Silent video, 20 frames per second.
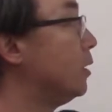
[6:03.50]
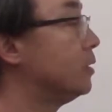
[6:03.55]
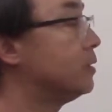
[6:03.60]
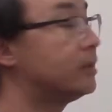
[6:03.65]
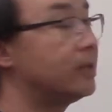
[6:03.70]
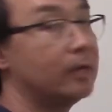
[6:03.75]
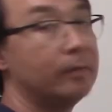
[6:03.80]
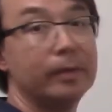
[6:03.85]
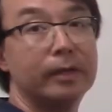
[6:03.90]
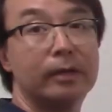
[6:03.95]

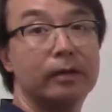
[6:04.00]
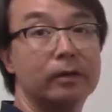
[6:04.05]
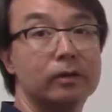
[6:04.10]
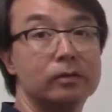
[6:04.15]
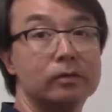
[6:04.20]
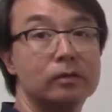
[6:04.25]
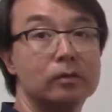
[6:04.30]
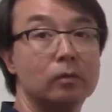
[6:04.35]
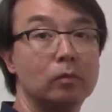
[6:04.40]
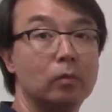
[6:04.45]
centimeters
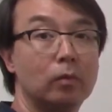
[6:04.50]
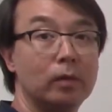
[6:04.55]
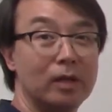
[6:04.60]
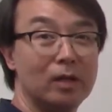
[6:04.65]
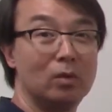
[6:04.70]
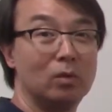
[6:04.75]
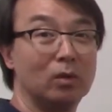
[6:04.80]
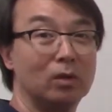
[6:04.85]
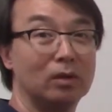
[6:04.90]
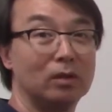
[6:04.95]
would
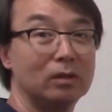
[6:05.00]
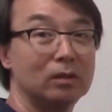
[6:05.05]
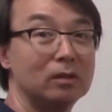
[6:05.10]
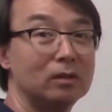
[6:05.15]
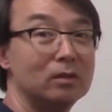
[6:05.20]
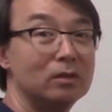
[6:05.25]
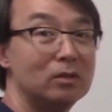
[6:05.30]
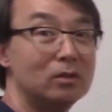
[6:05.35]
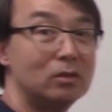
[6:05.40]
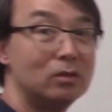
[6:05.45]
equal
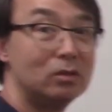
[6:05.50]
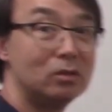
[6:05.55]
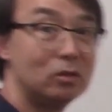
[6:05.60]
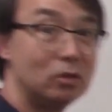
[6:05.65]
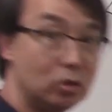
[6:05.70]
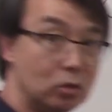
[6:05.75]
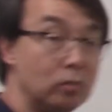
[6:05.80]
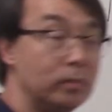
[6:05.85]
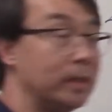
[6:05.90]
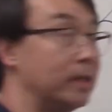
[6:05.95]

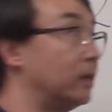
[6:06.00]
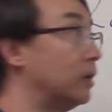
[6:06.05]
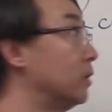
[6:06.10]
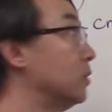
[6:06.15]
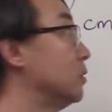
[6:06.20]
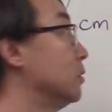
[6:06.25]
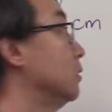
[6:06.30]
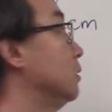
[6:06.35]
2 meters.